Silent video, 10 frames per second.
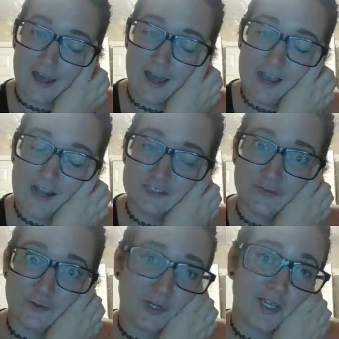and it's
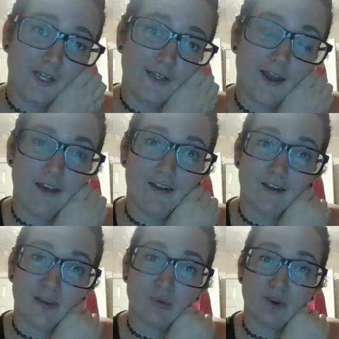free,
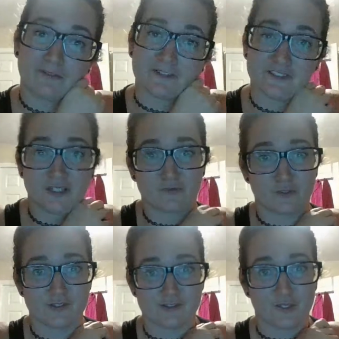and I could probably see him
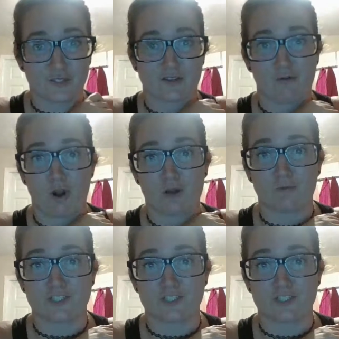for as long as I want,